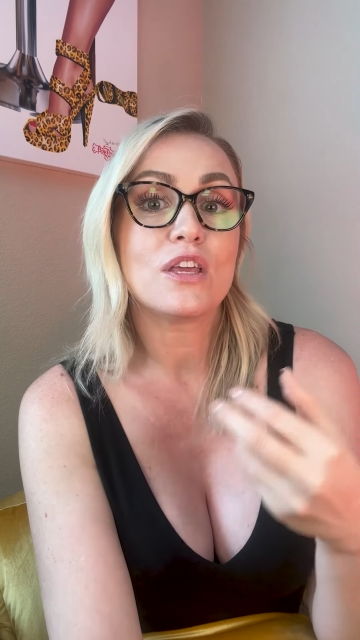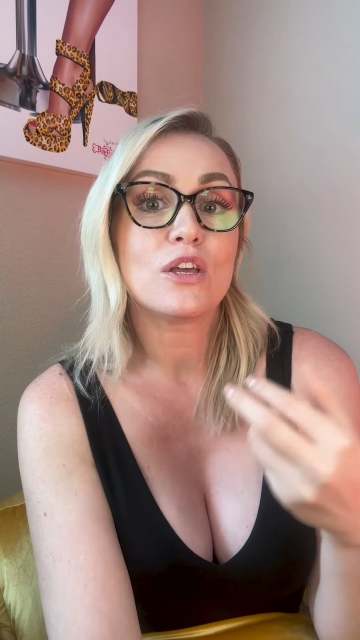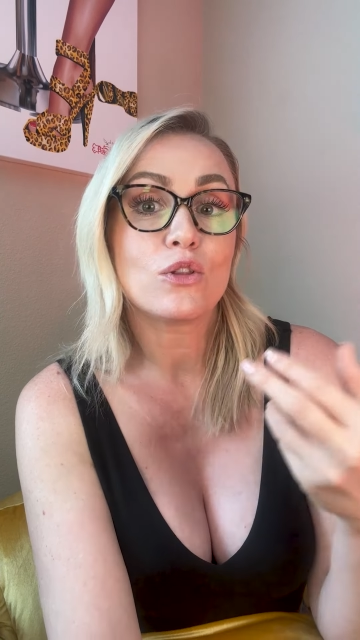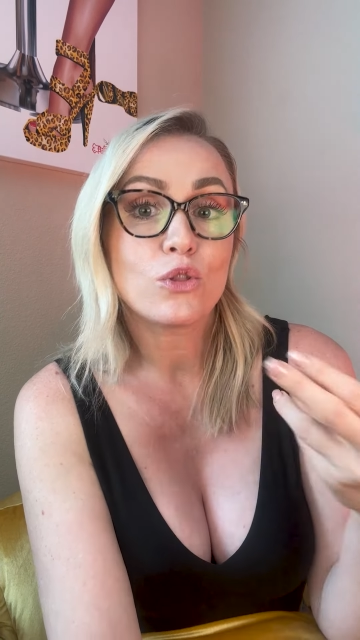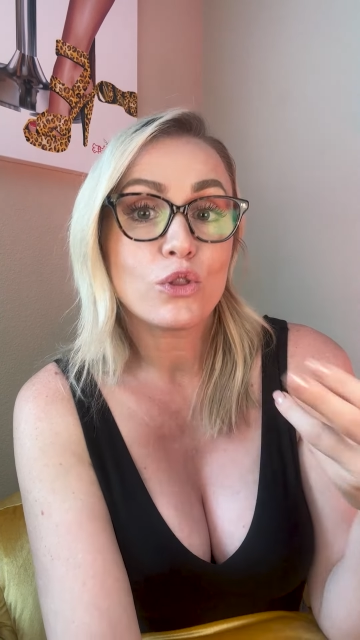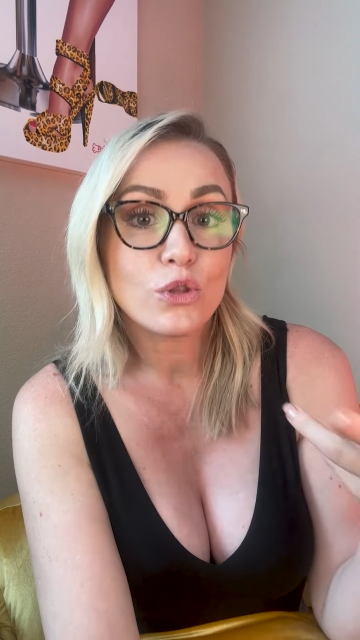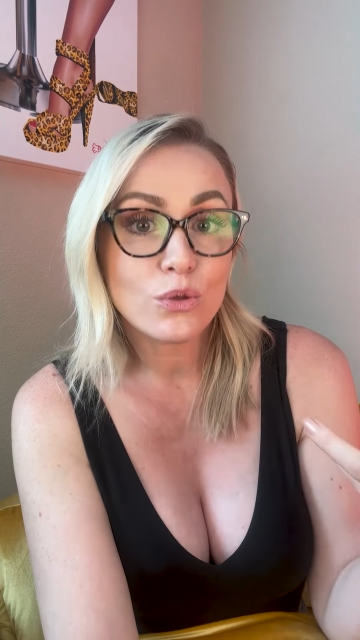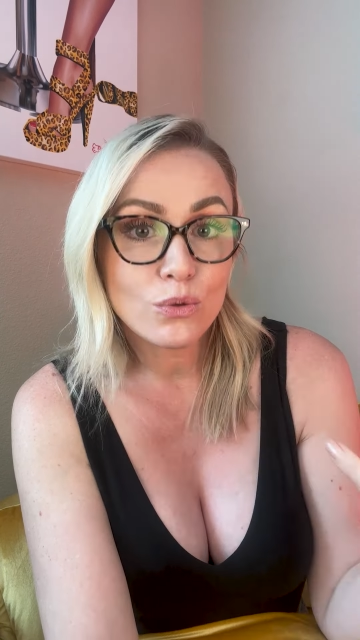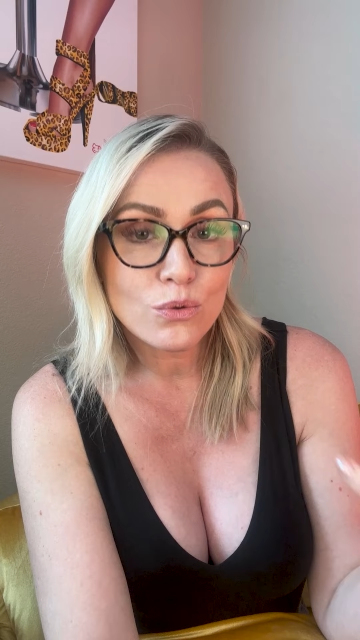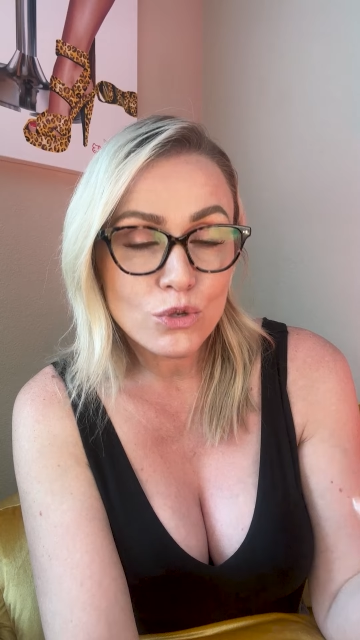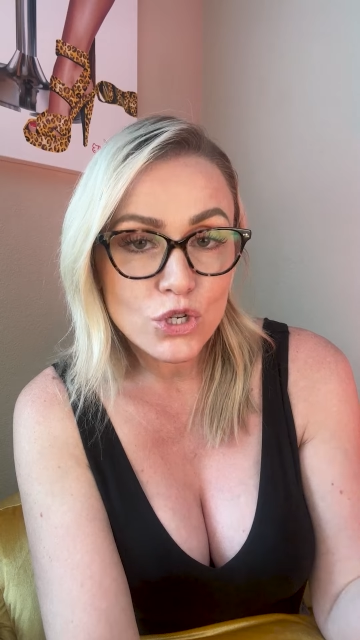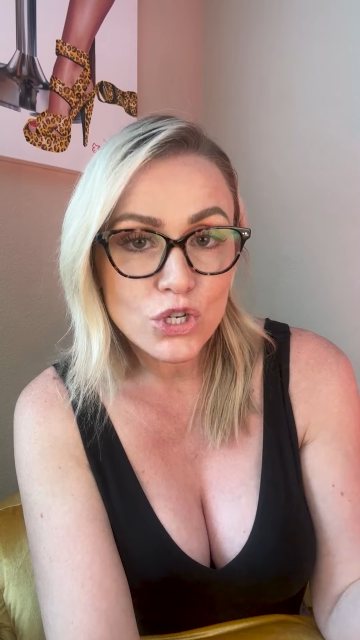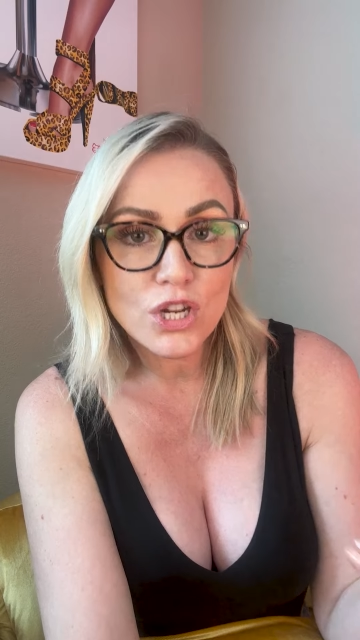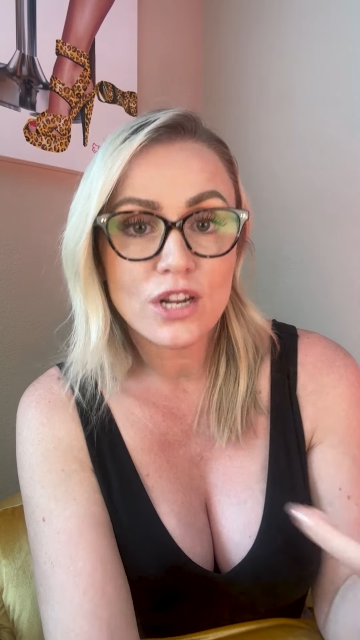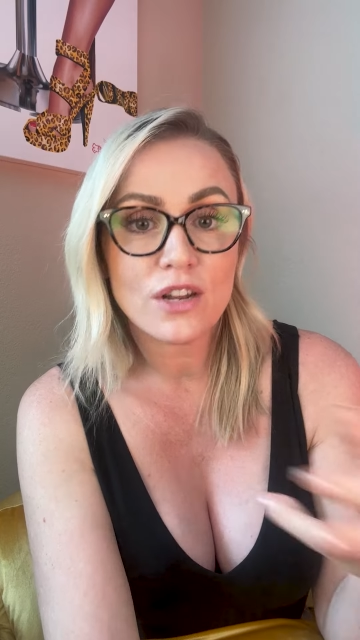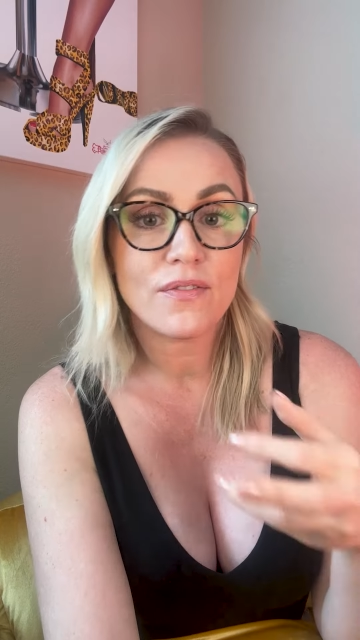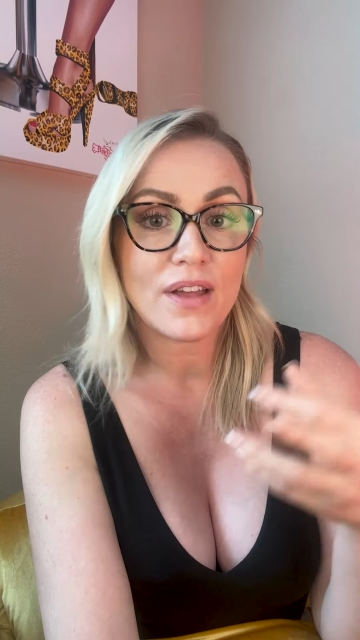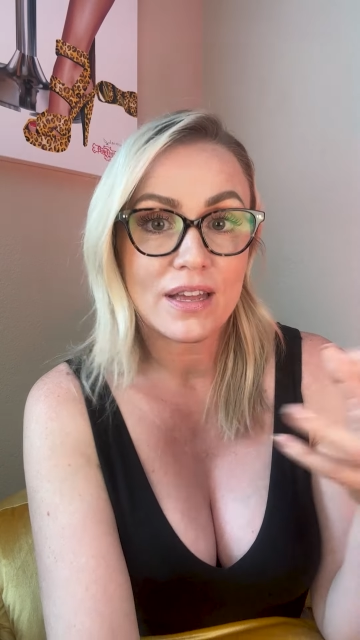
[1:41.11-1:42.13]

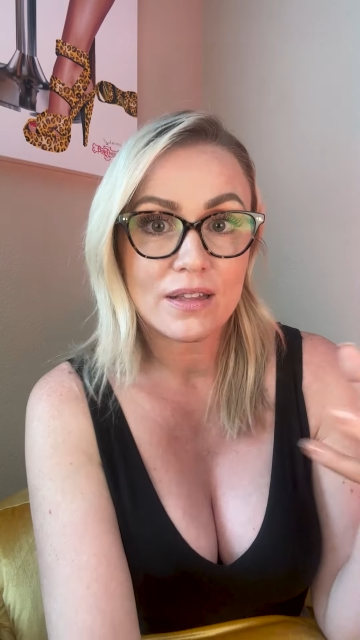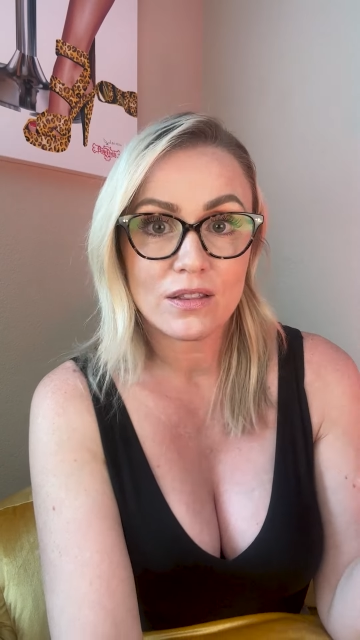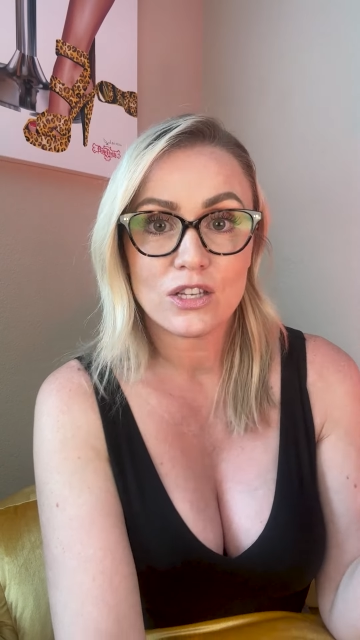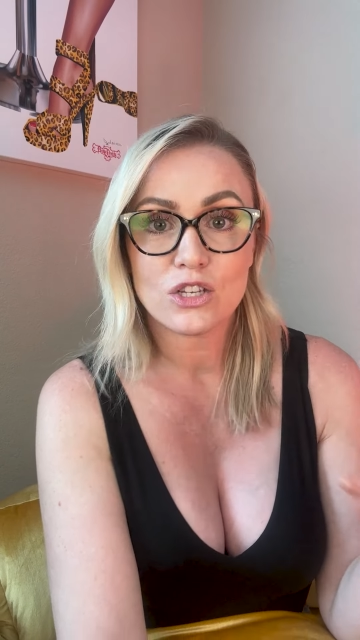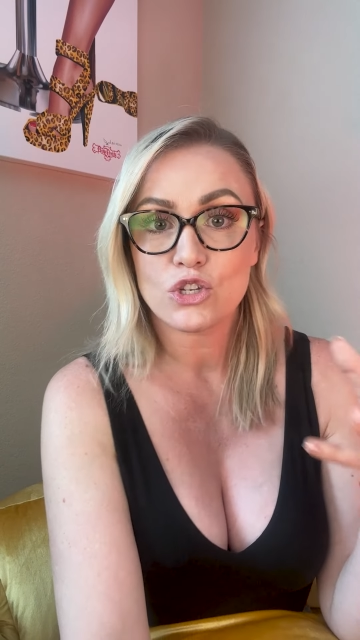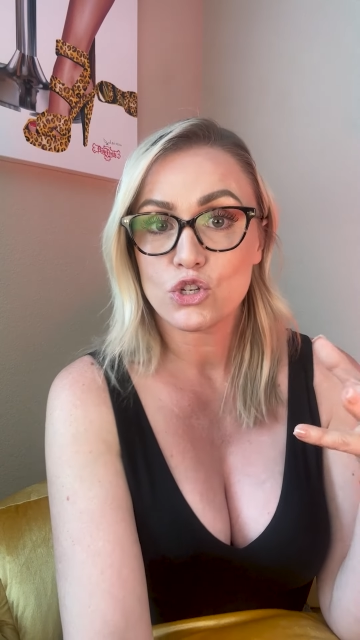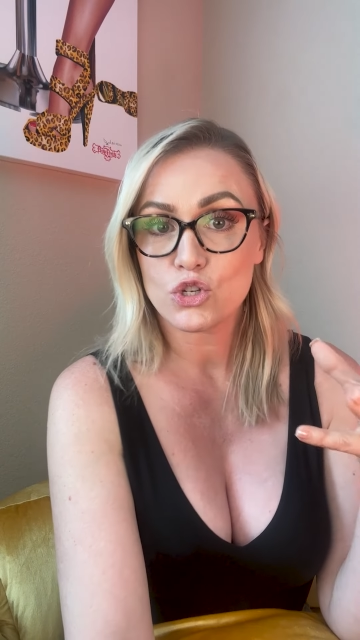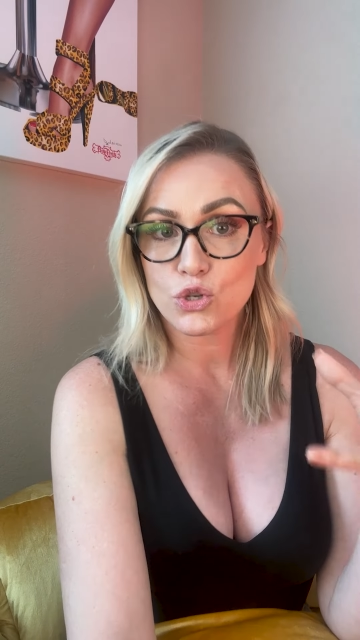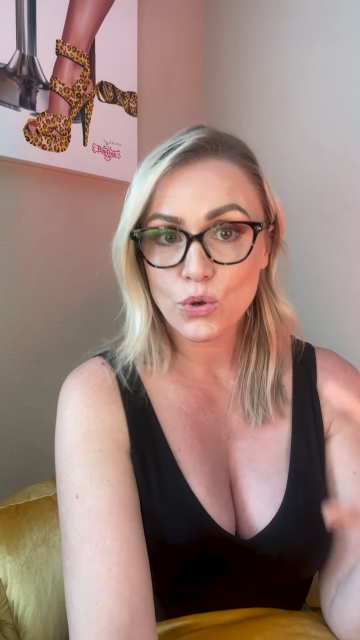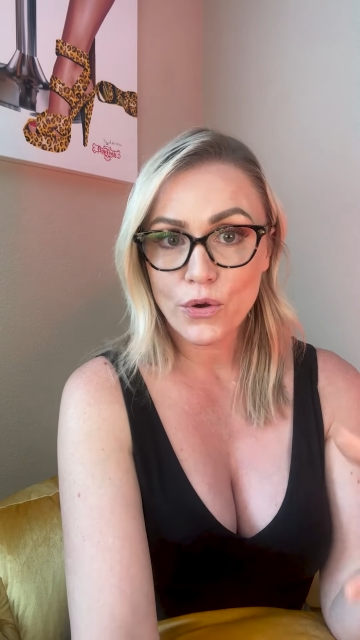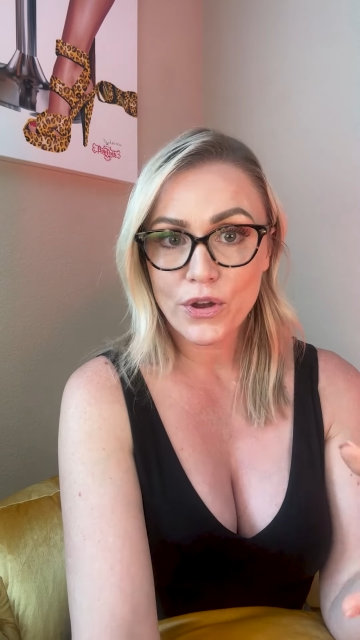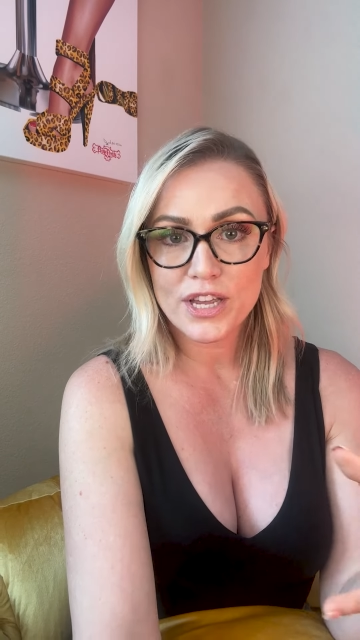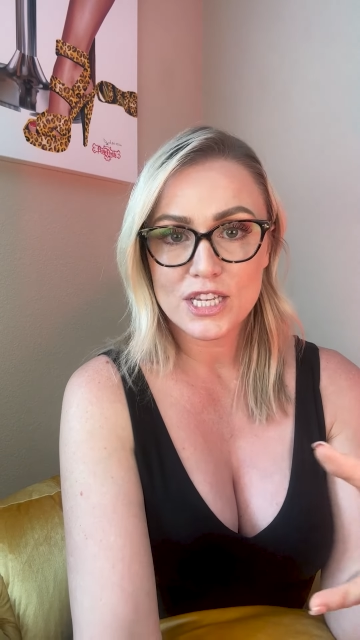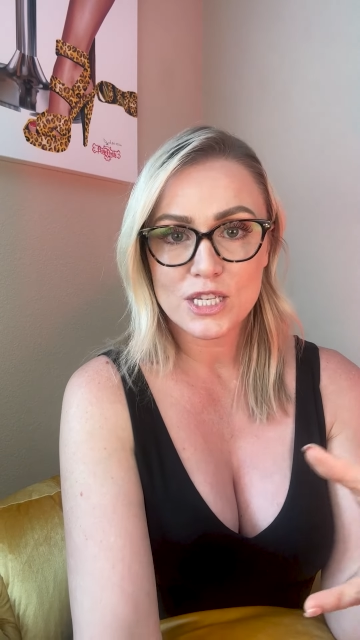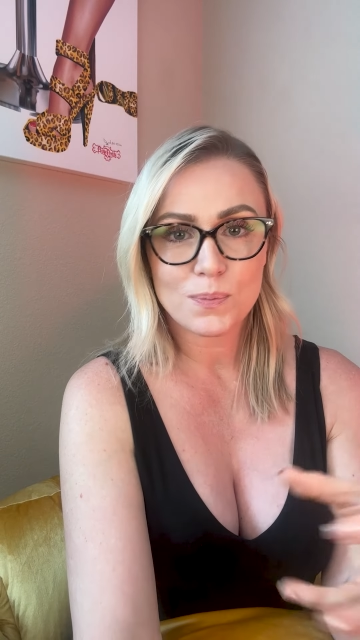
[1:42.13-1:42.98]
illusion of endless choice,